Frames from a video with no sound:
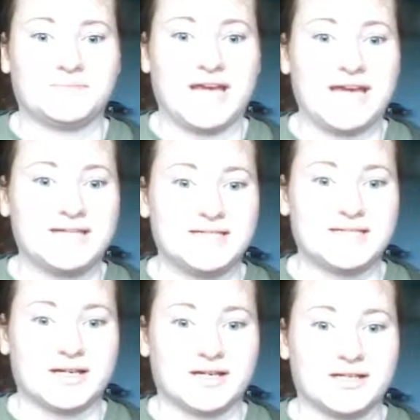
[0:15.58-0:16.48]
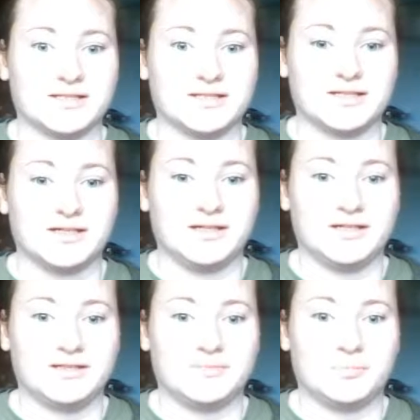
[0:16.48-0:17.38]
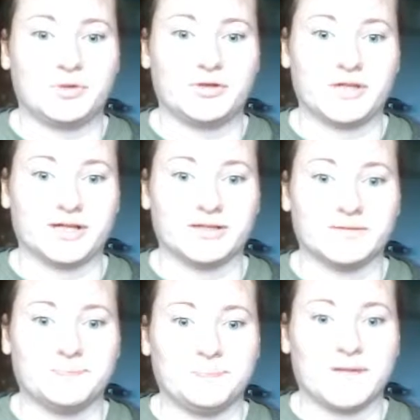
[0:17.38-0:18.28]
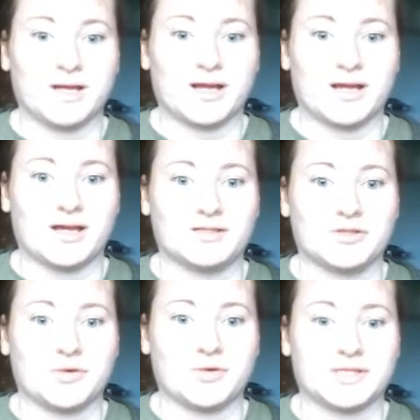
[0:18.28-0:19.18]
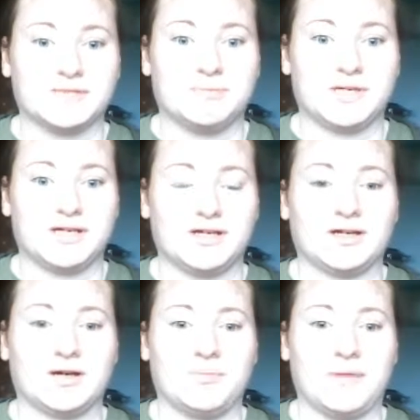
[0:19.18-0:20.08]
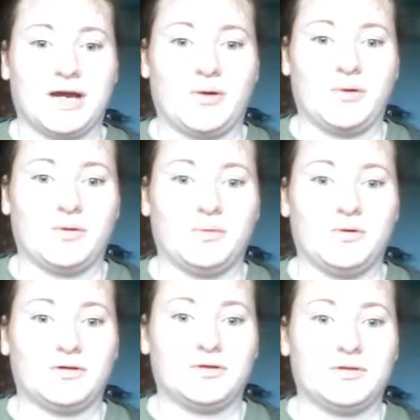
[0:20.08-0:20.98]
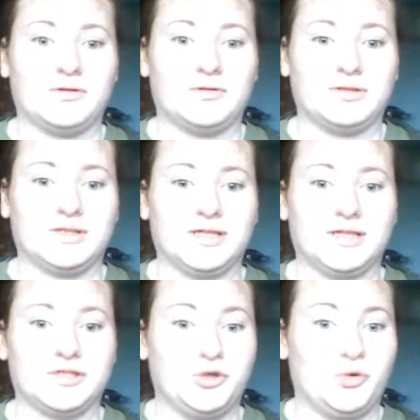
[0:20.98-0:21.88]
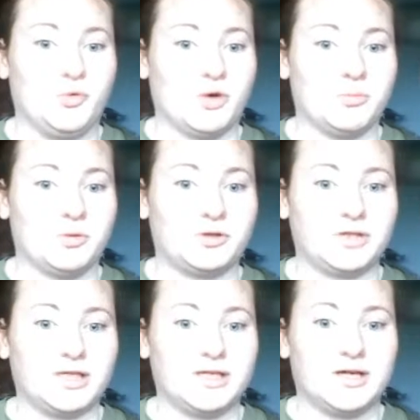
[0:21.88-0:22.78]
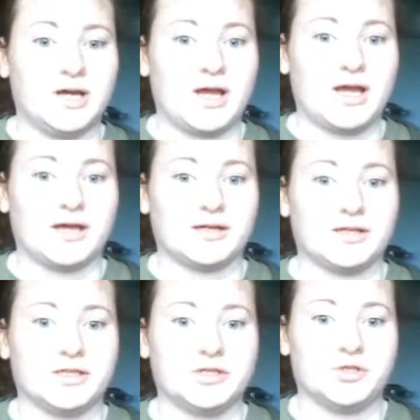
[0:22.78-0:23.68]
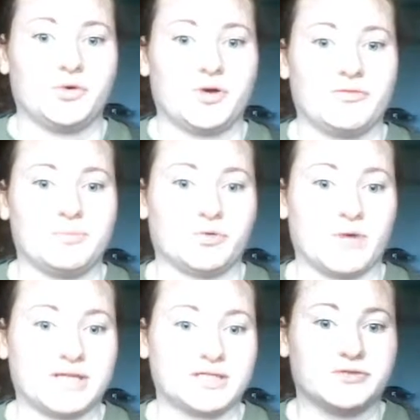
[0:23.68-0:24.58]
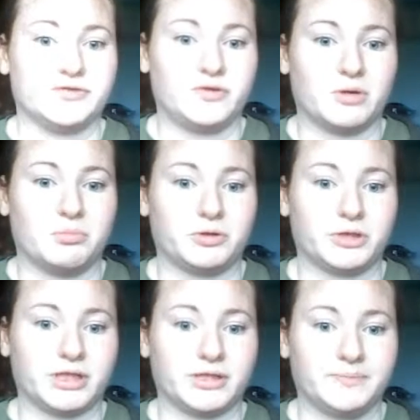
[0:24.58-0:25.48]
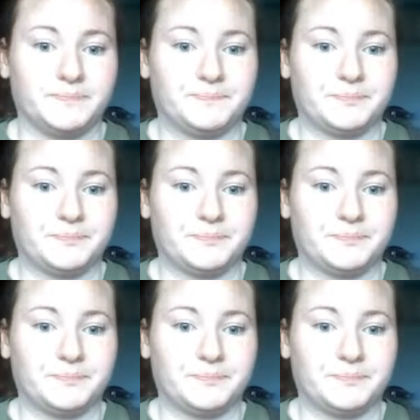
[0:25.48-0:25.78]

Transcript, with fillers: case studies in bullying. It's going to be about kids who were bullied and kids who have been arrested for bullying.